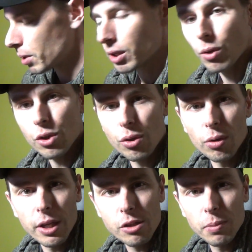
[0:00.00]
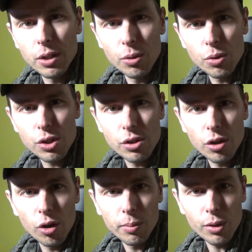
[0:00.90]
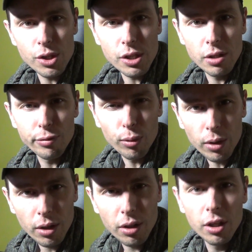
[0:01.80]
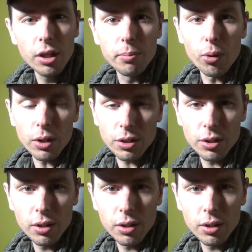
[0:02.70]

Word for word: but it also lets me use the Commodore 64 keyboard